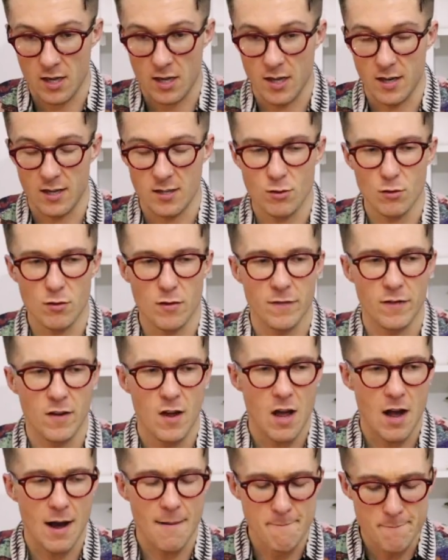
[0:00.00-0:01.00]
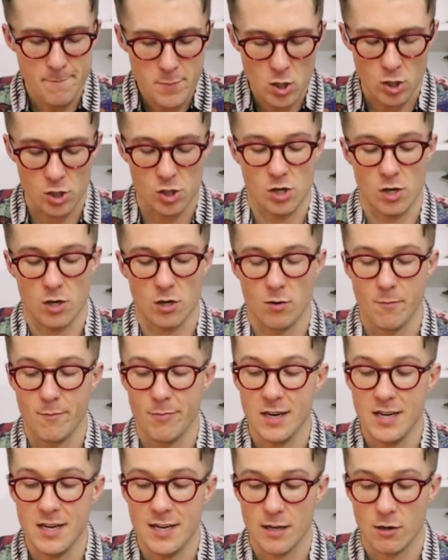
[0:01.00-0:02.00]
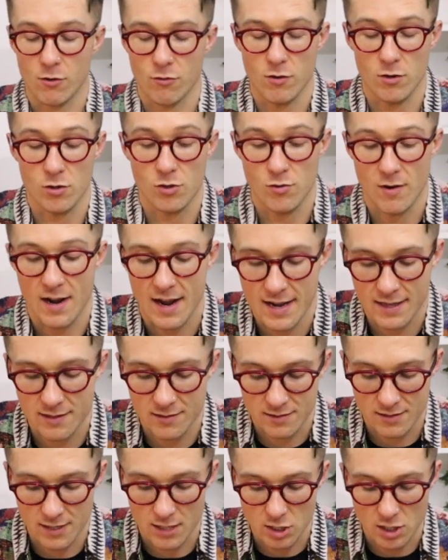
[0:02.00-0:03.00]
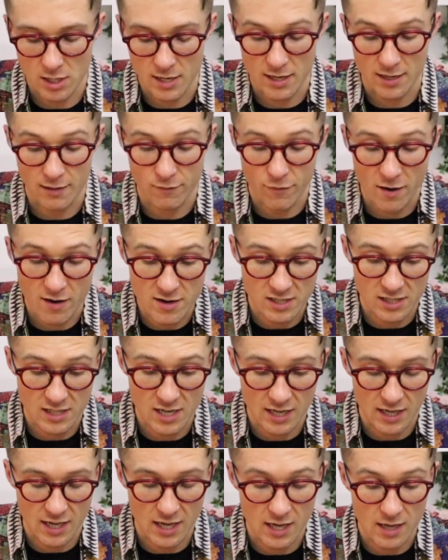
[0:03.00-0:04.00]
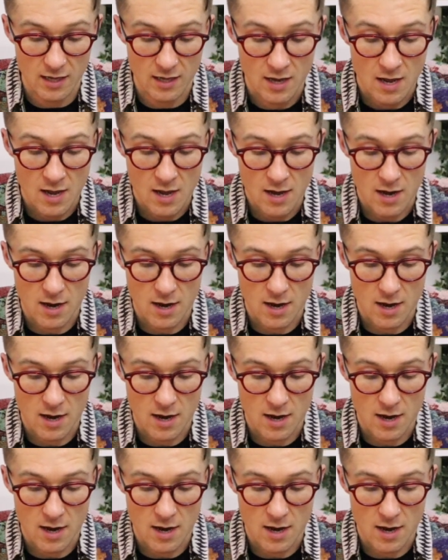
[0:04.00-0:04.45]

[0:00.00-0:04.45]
a sort of a mush completely across your hands actually. It's very sticky.